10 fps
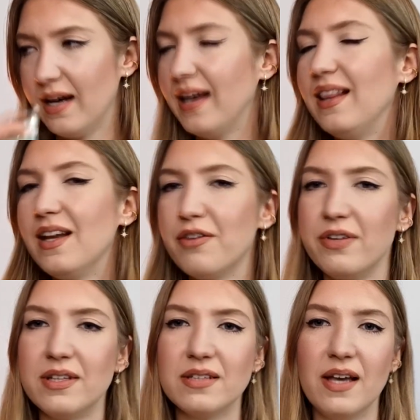I love
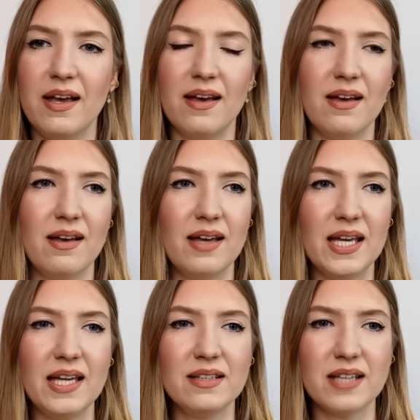it.
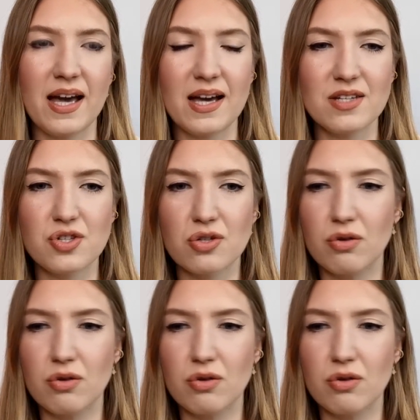It has